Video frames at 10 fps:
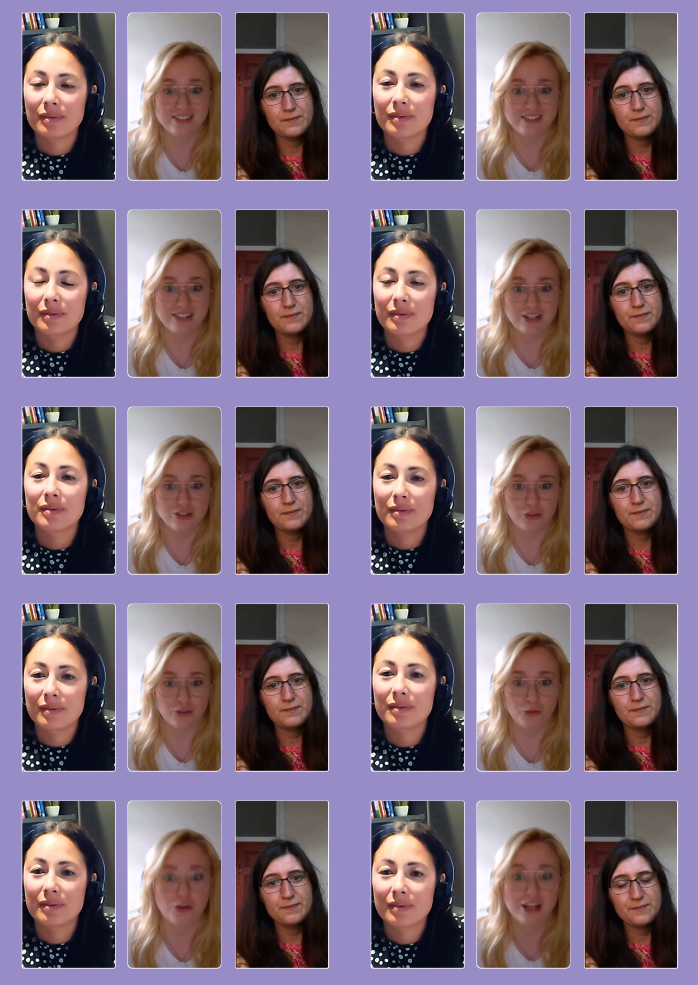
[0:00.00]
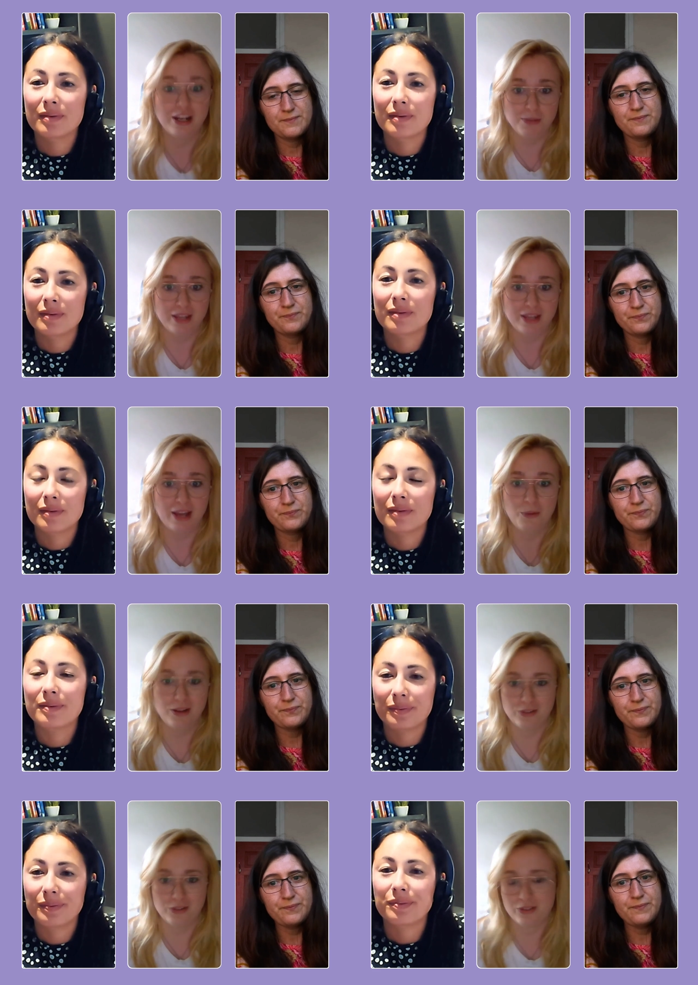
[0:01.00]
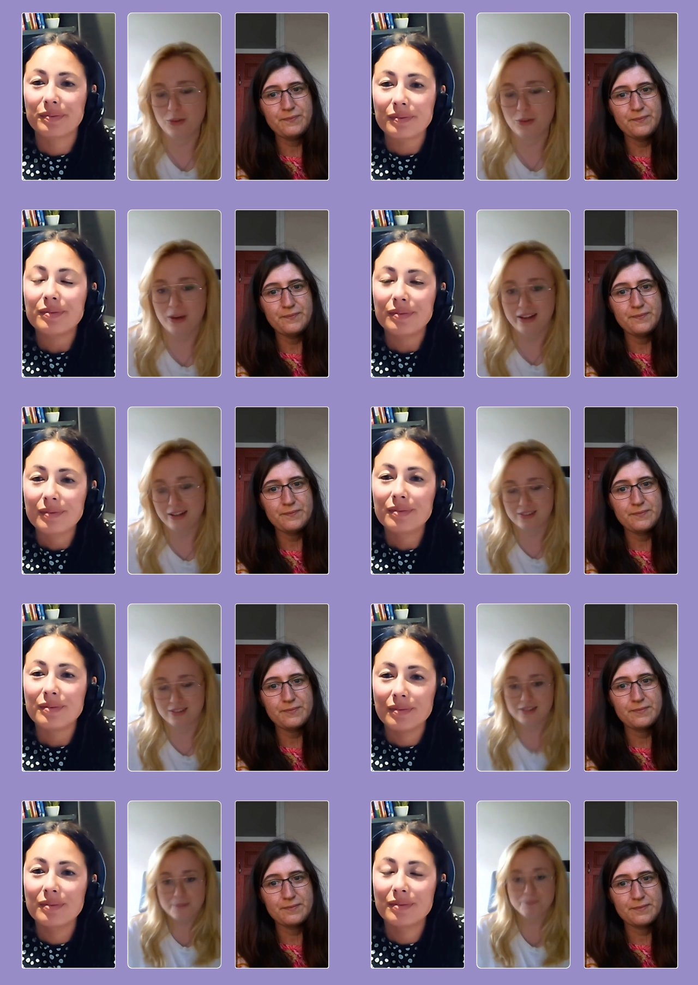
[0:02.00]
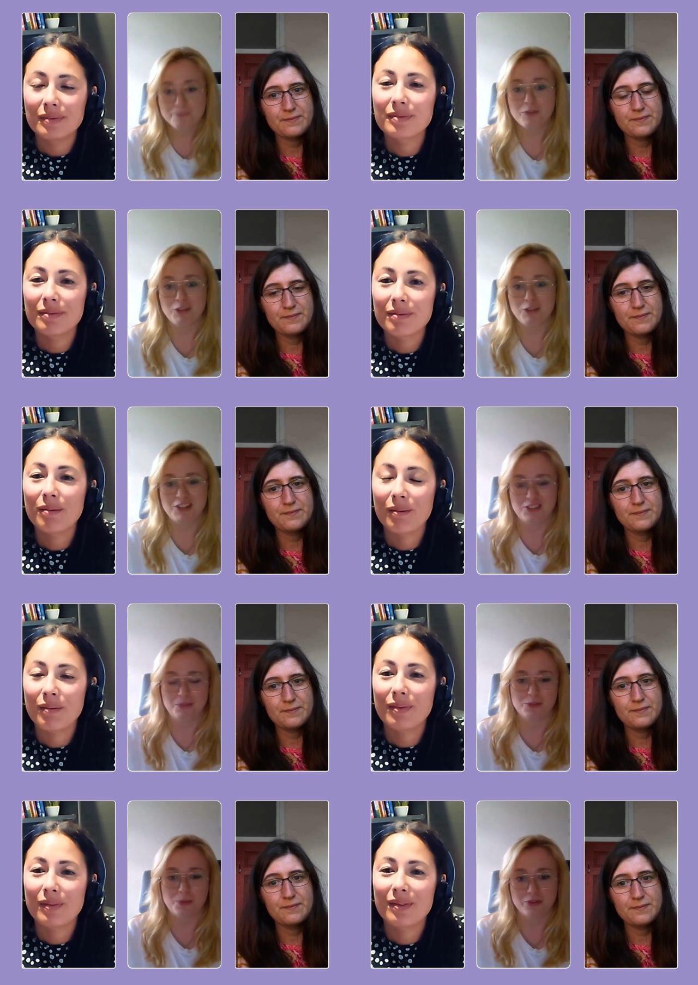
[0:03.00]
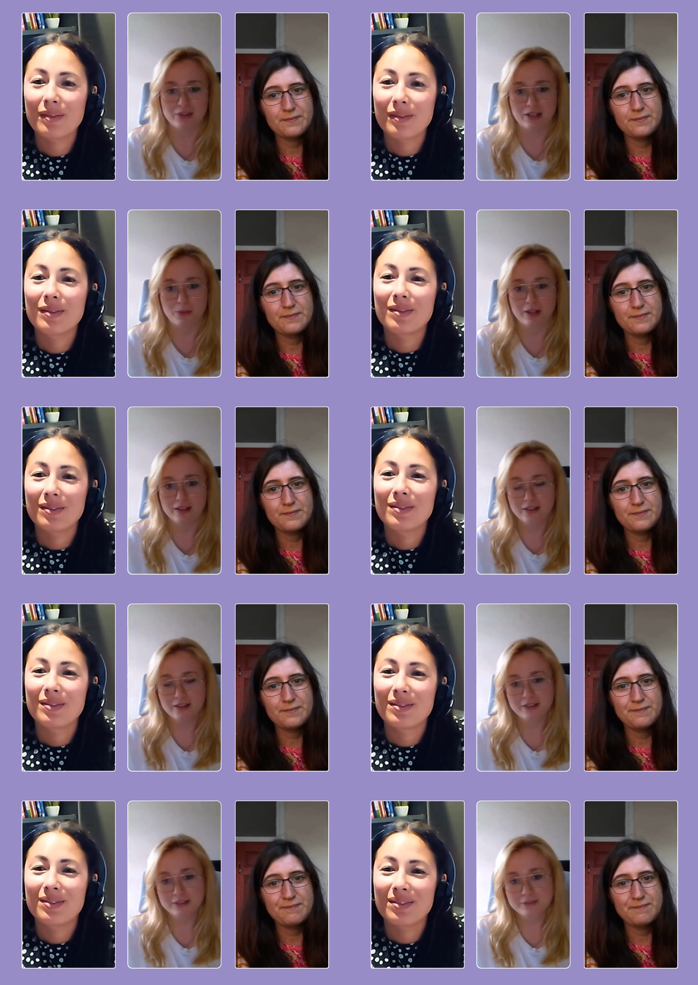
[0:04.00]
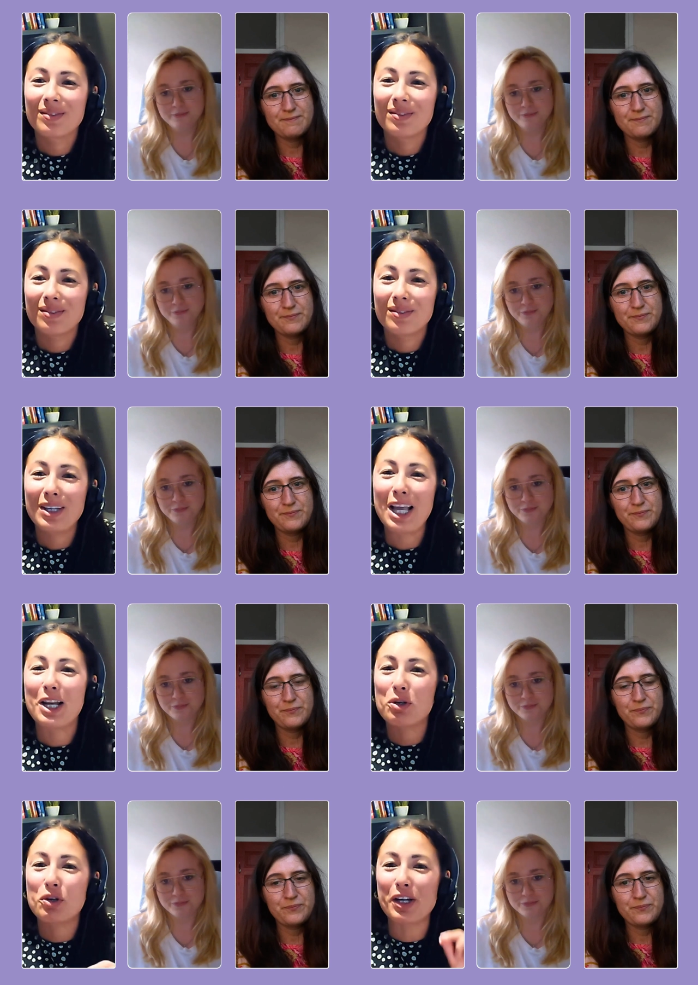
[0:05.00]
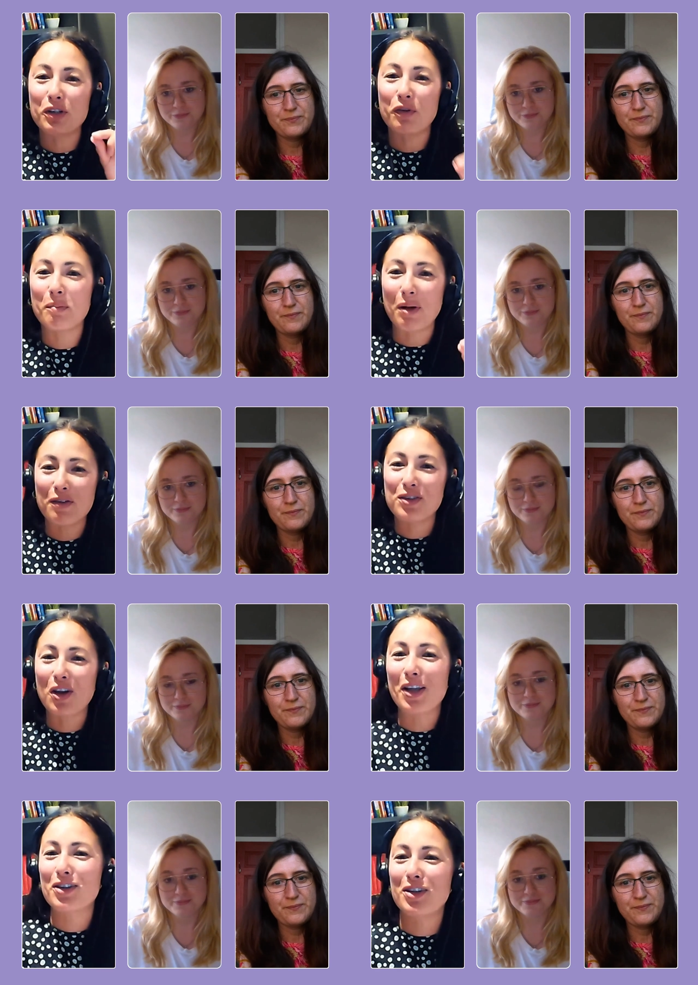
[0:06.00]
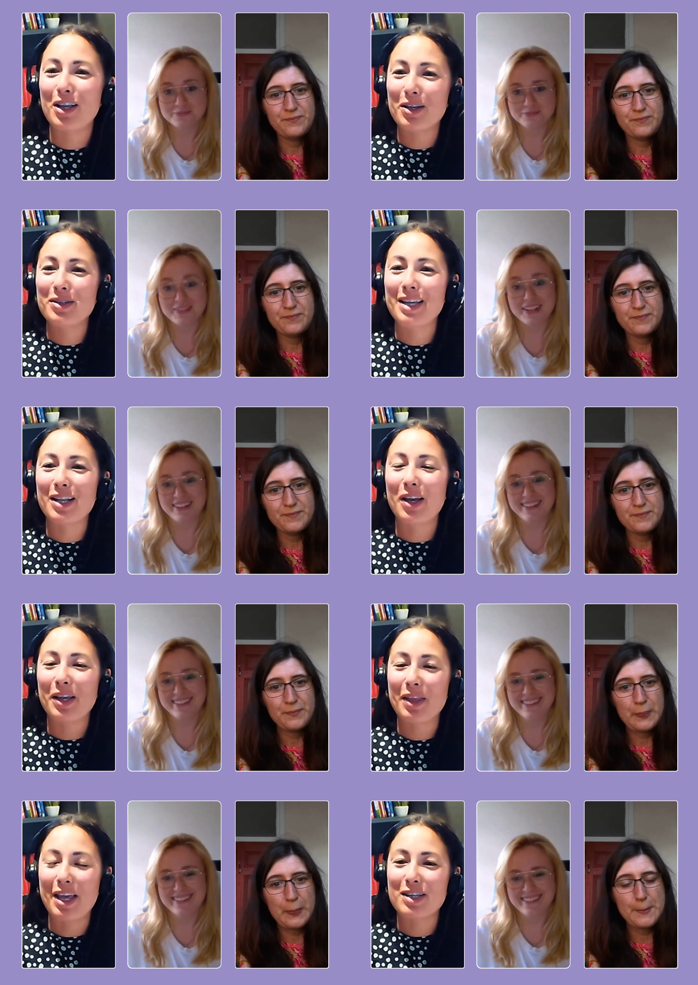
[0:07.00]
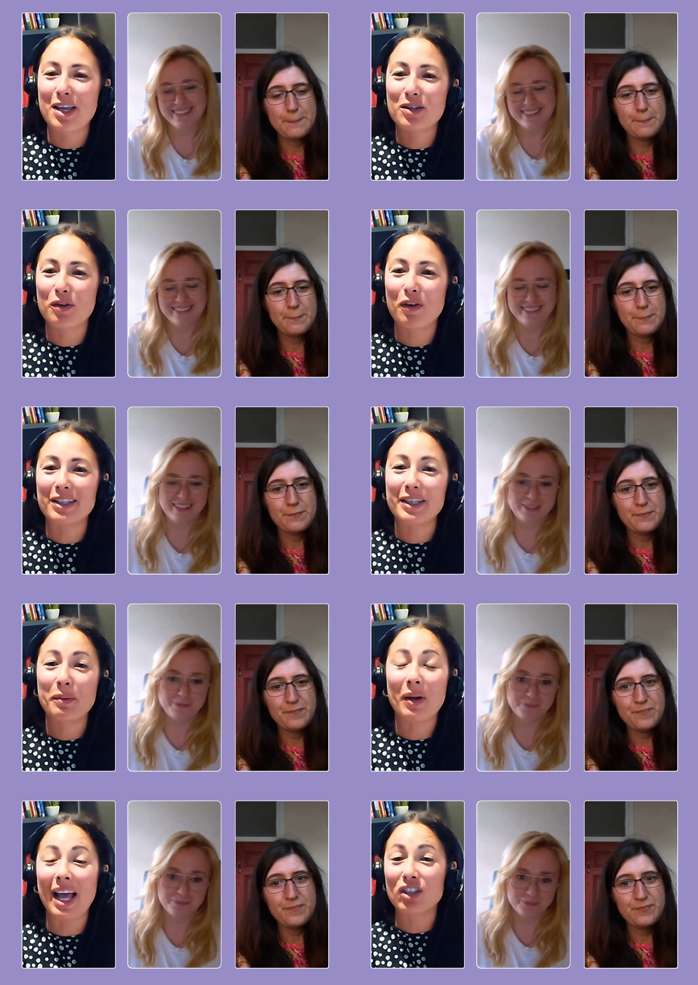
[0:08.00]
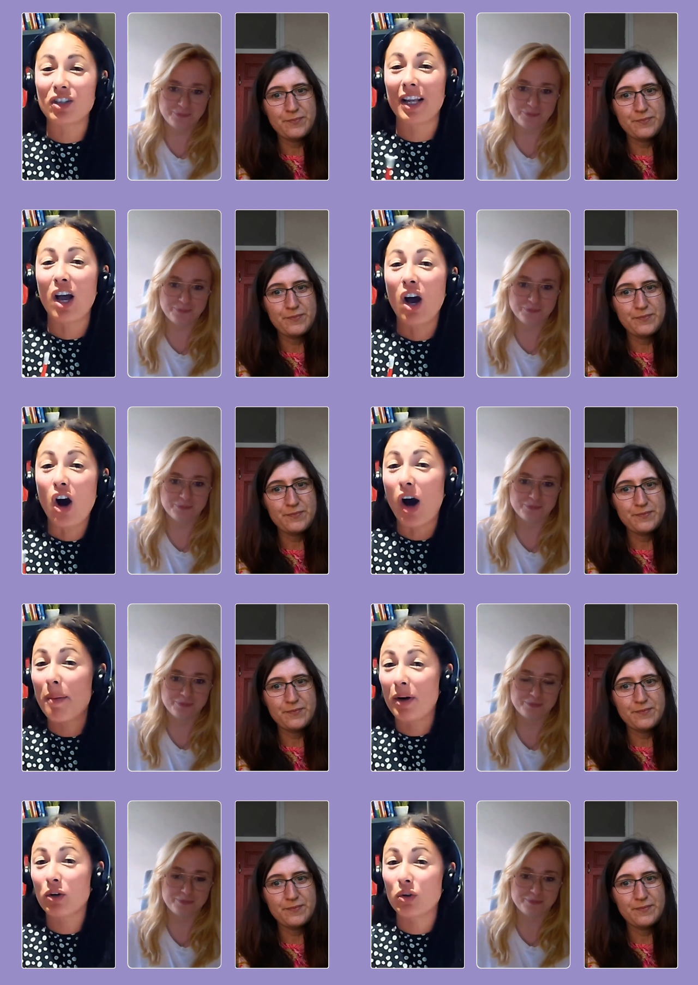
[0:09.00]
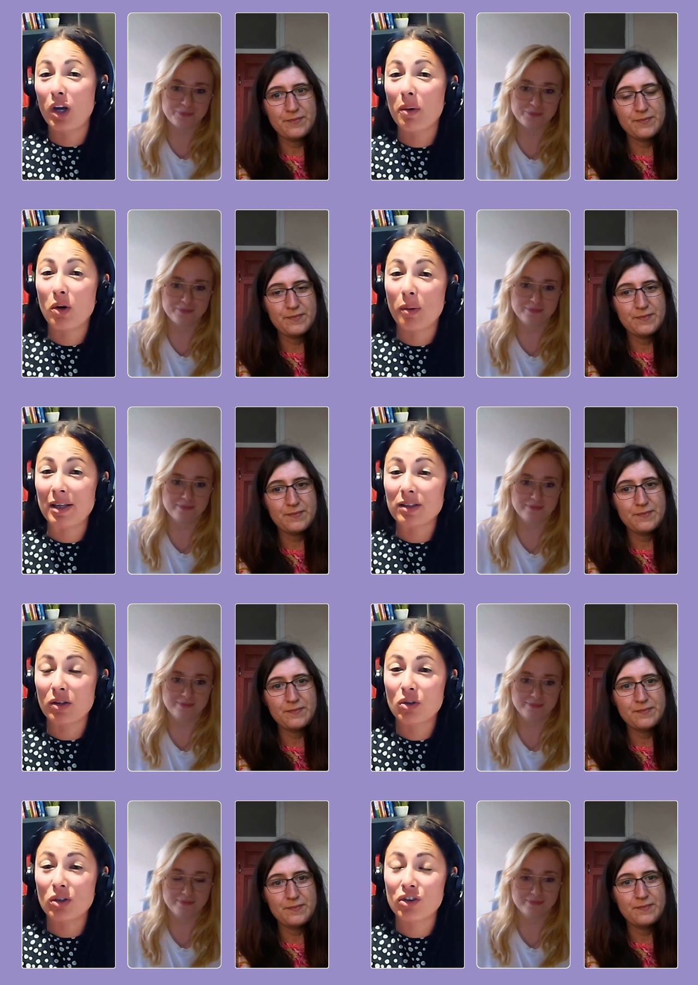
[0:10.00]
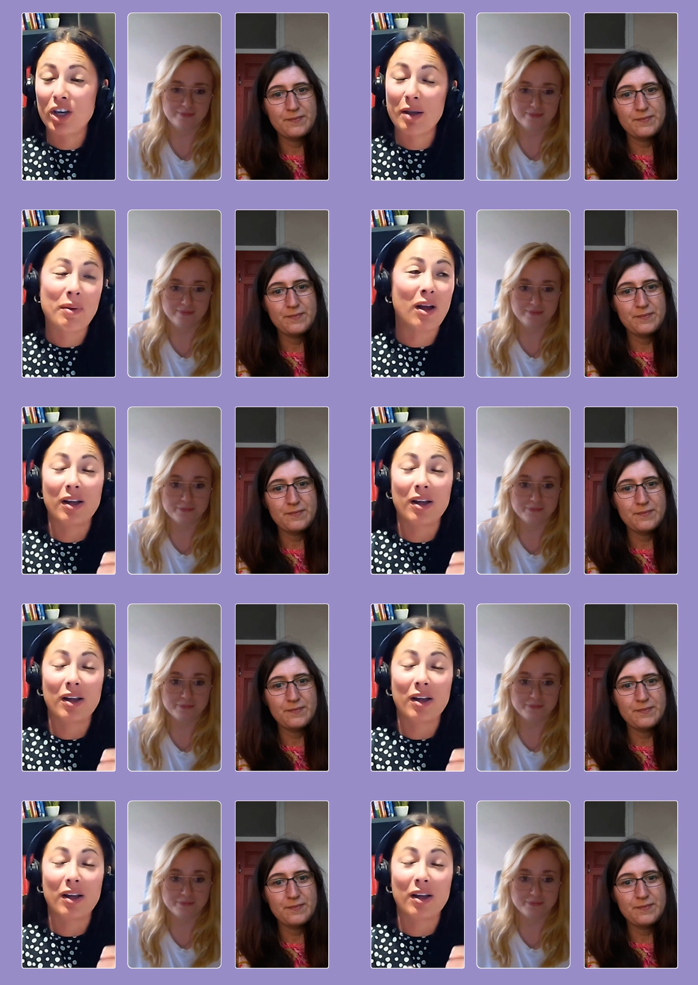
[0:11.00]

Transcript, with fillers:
Speaker 1: to teach and sort of training me in that way. So it's quite a nice relationship, I suppose, in that way.
Speaker 2: Yeah, a little trade-off on both sides. Like you said, like there's that sort of idea, well, actually, I might not know a lot about sociology,